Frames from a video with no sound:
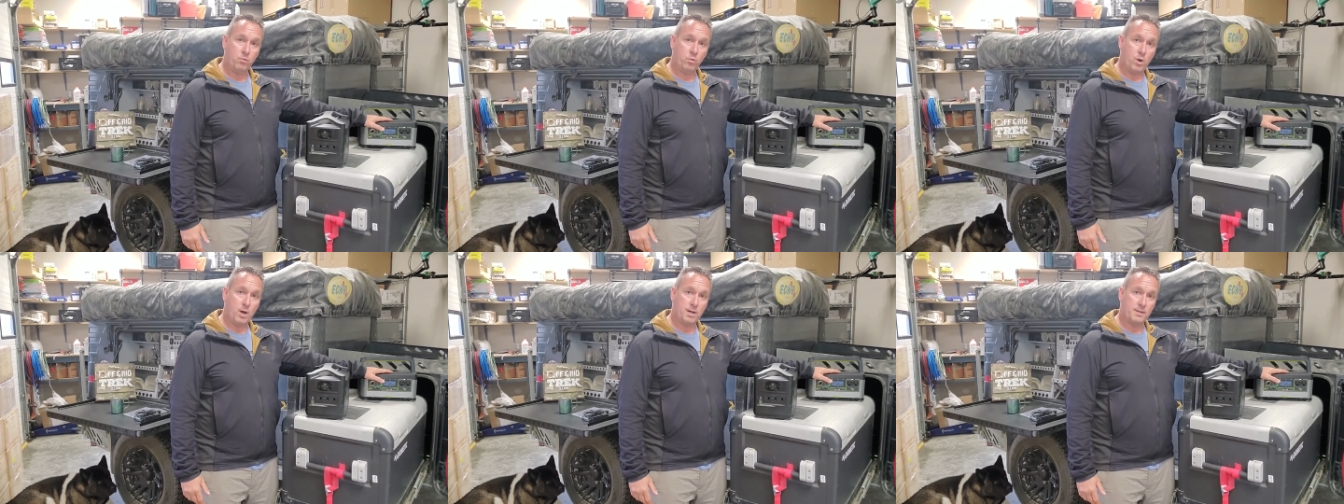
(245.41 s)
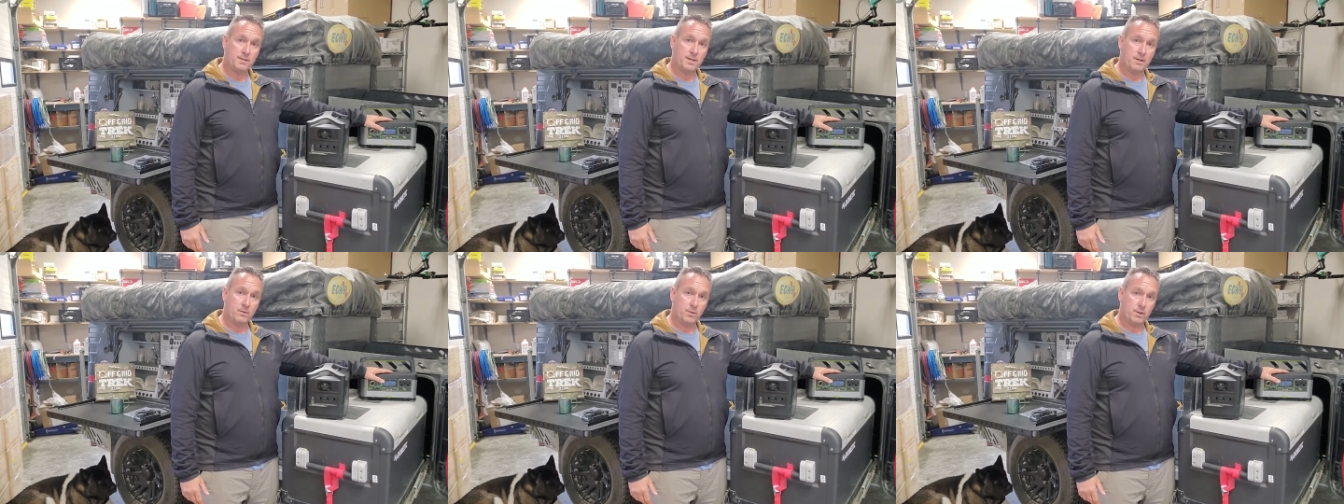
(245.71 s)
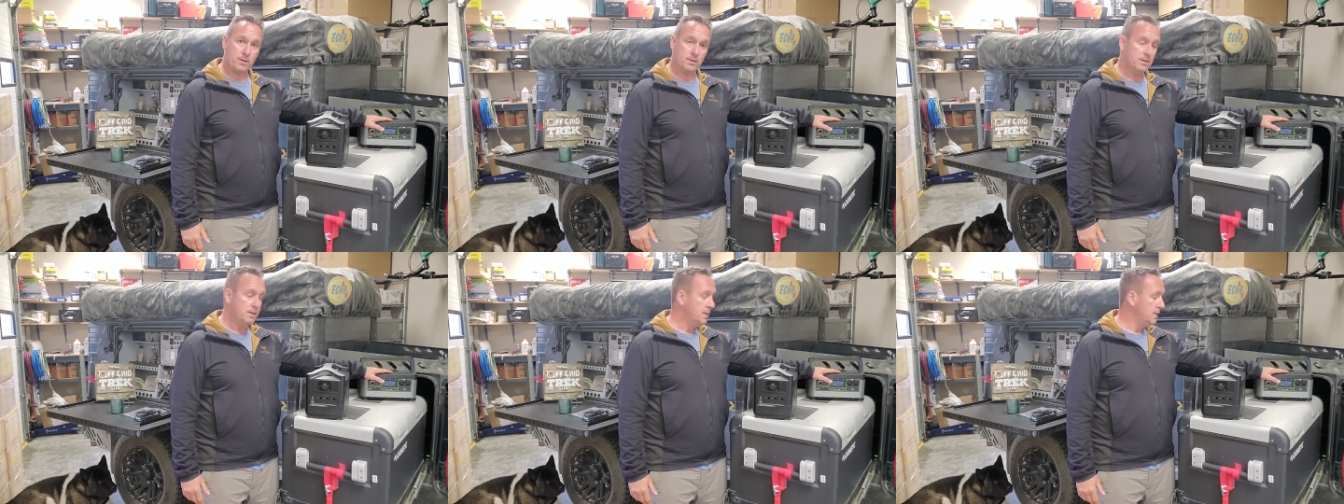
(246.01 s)
watt
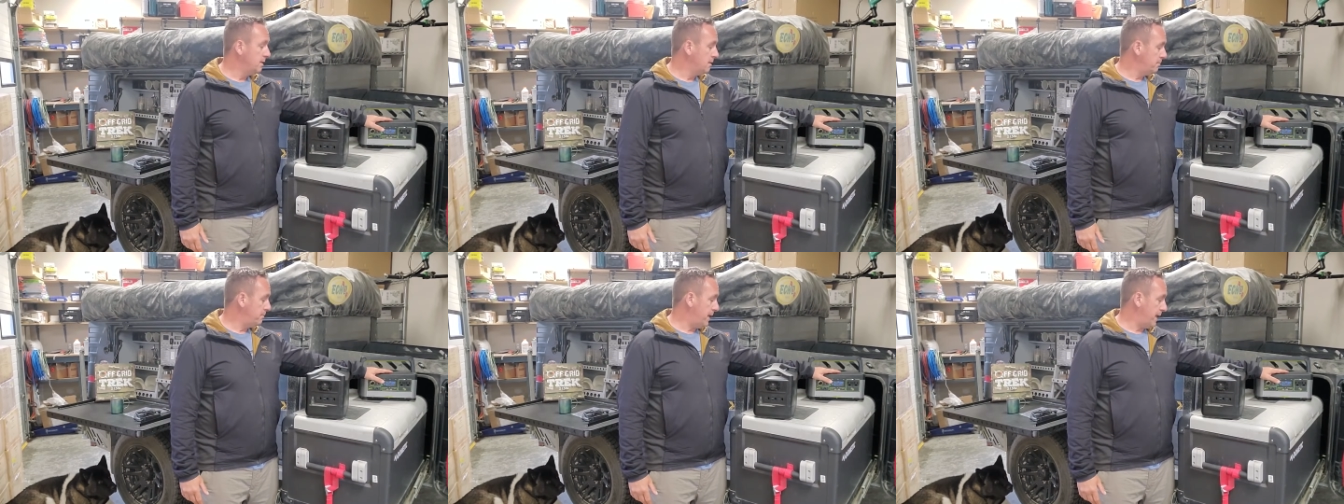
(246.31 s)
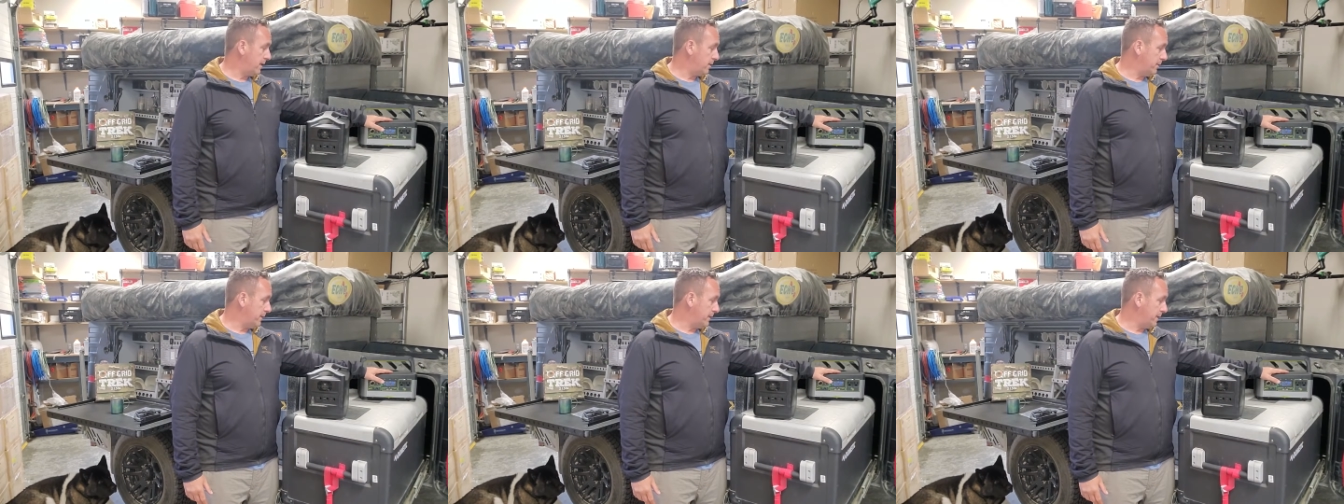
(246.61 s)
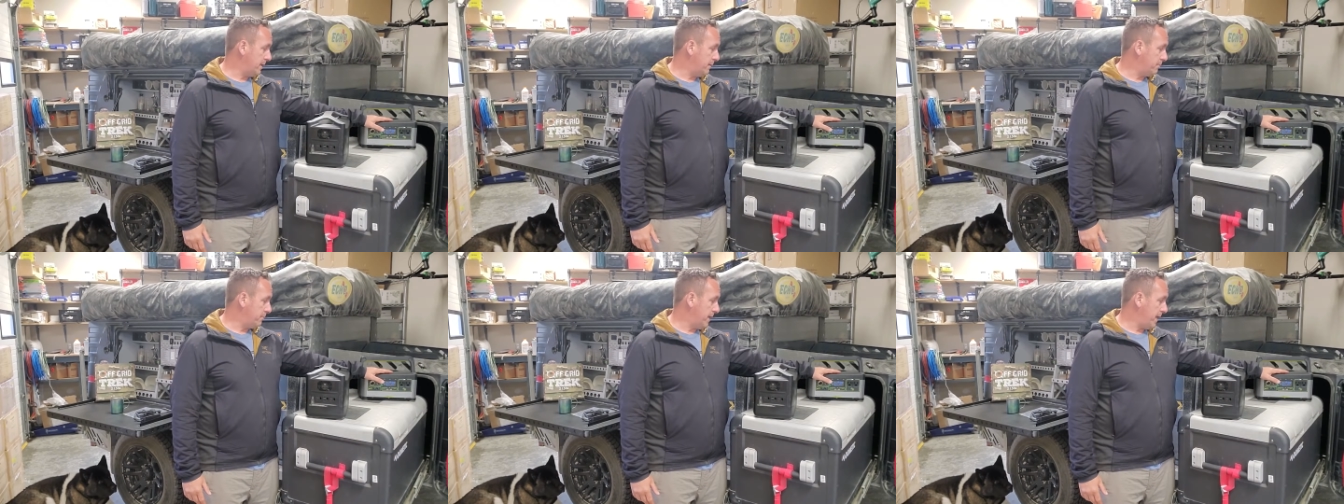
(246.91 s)
hour battery
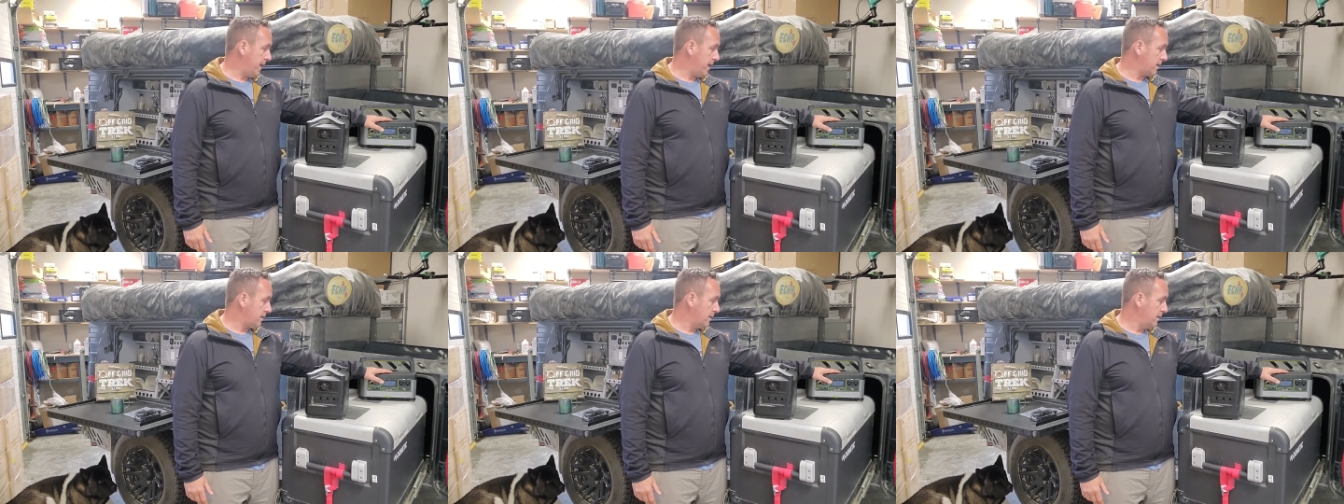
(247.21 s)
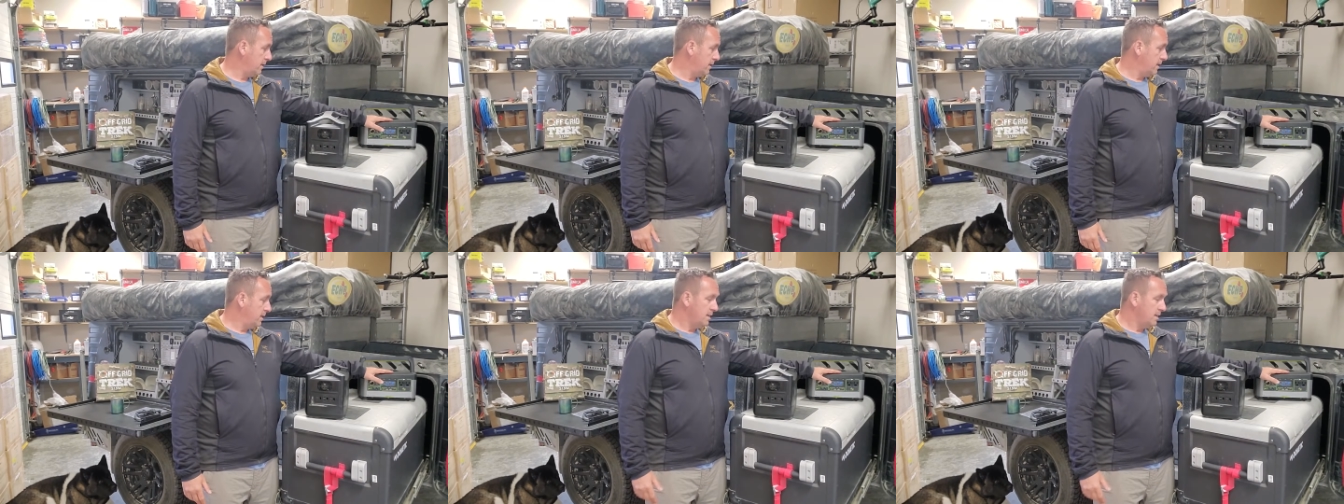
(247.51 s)
uh, pack.